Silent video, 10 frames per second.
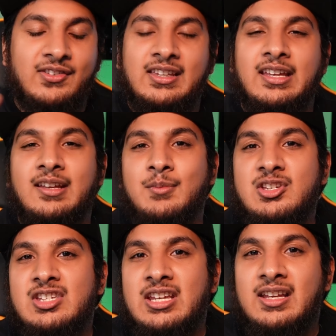seen
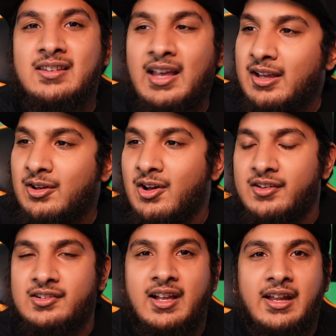machines that can
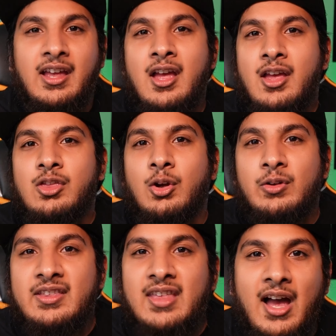cost like
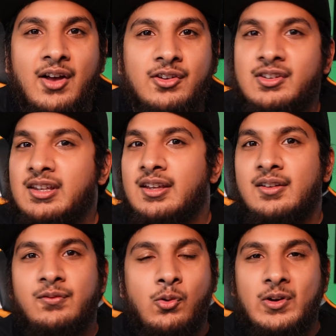
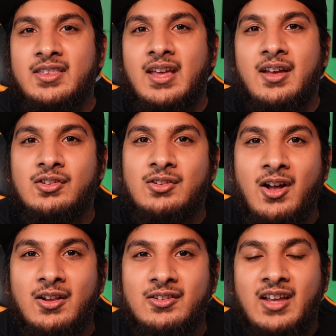$30,000,
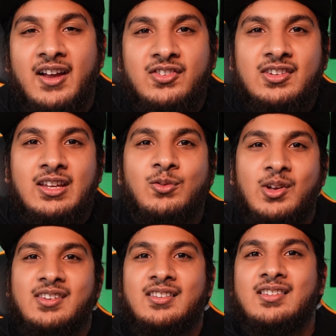$40,000. I've seen
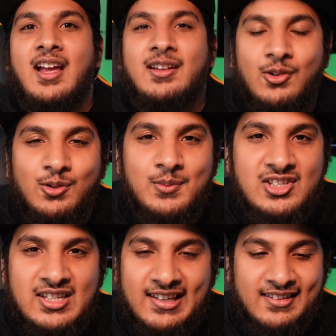what's inside those
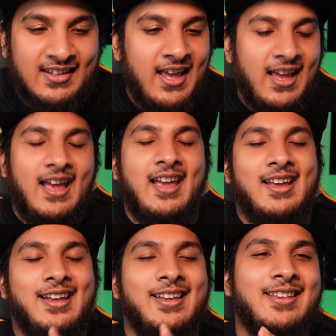machines.
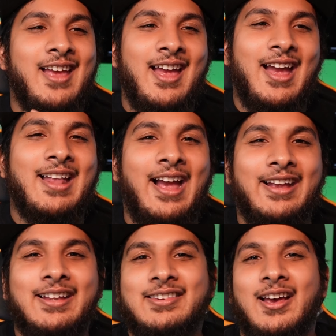And I
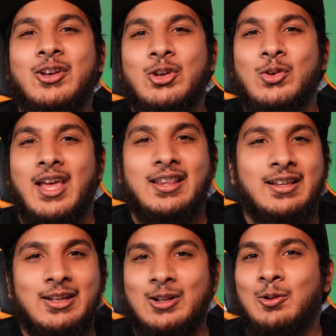can tell you that
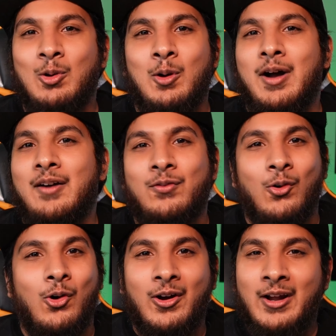the Litter Robot
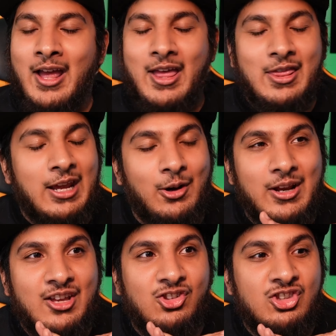4, there
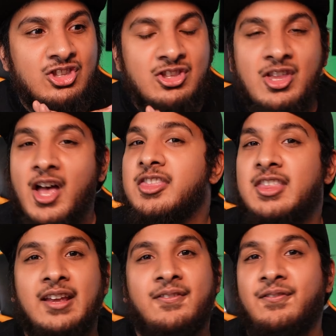is
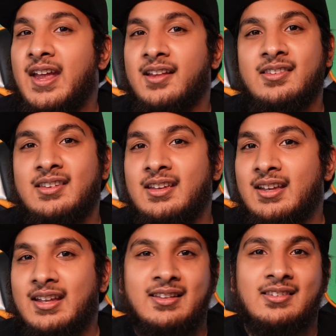nothing
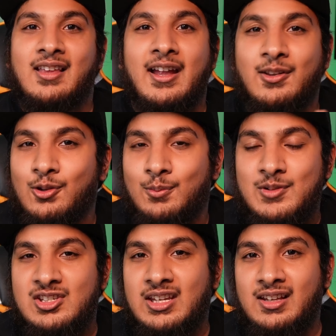fancy inside those
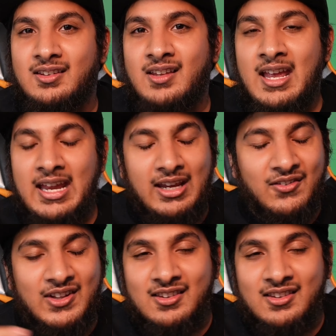machines. Even the